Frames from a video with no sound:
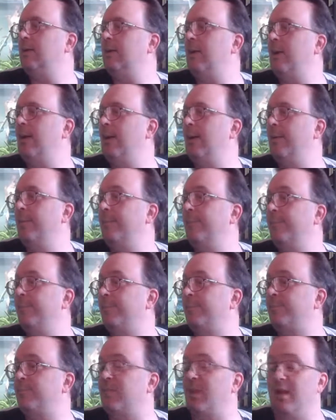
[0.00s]
And
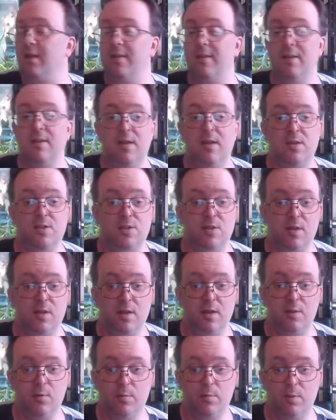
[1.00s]
then, yeah,
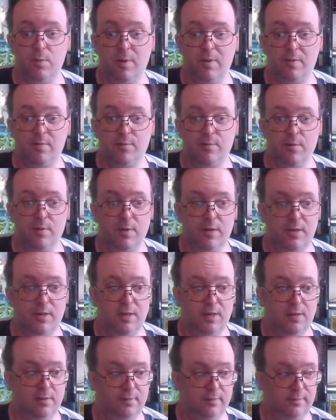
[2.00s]
today we went for
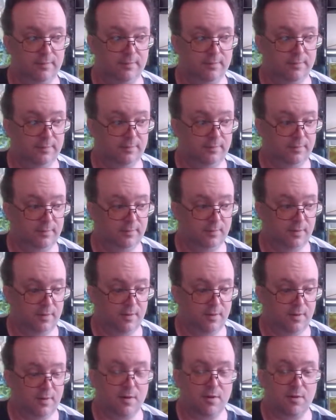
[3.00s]
a
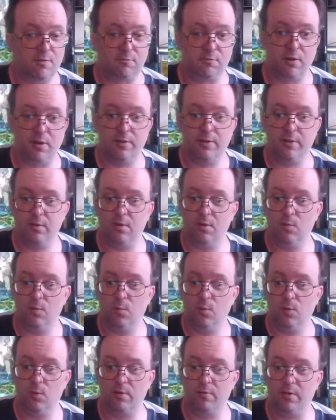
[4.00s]
rather long
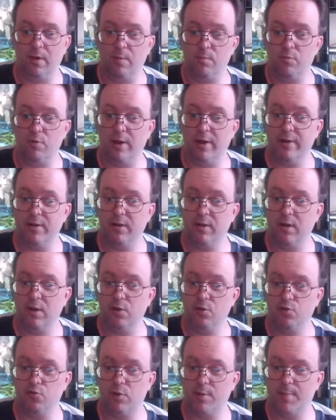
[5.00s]
walk around Brandon
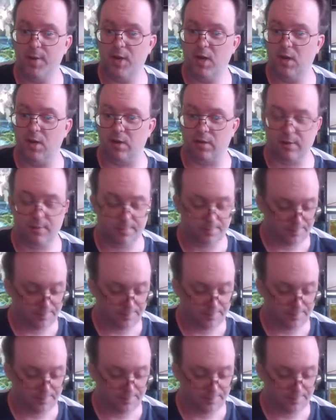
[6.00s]
Country Park.